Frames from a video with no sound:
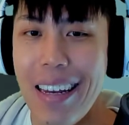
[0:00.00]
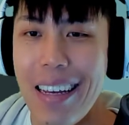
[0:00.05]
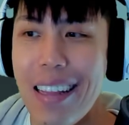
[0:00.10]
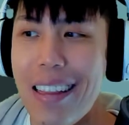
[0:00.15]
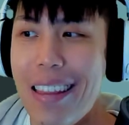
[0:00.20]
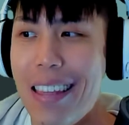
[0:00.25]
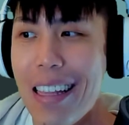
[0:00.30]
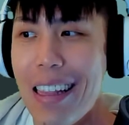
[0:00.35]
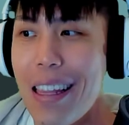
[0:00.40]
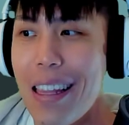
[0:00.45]
a
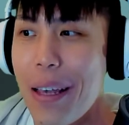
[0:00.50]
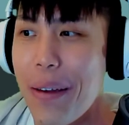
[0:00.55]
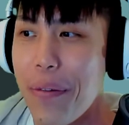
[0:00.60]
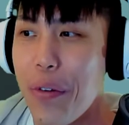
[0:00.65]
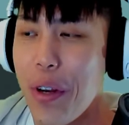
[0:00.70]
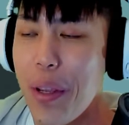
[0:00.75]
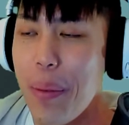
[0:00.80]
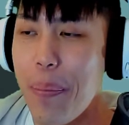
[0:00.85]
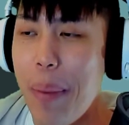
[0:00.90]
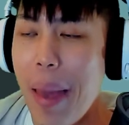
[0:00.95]

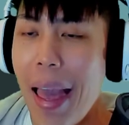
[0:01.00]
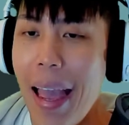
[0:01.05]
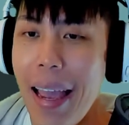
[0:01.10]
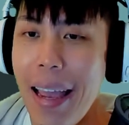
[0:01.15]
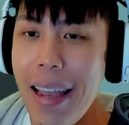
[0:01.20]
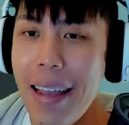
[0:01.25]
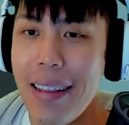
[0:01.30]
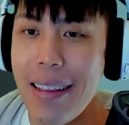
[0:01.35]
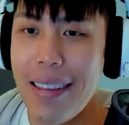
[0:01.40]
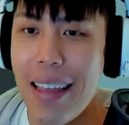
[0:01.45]
delivery
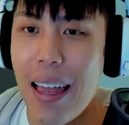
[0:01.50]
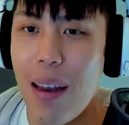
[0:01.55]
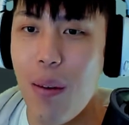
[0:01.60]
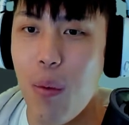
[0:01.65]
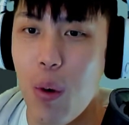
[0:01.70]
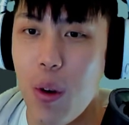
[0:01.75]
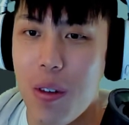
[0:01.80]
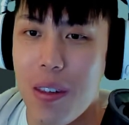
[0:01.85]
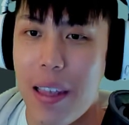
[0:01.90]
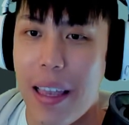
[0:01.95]
bag that
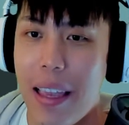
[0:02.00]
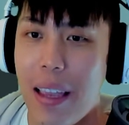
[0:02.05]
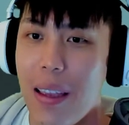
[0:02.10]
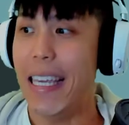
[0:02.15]
was like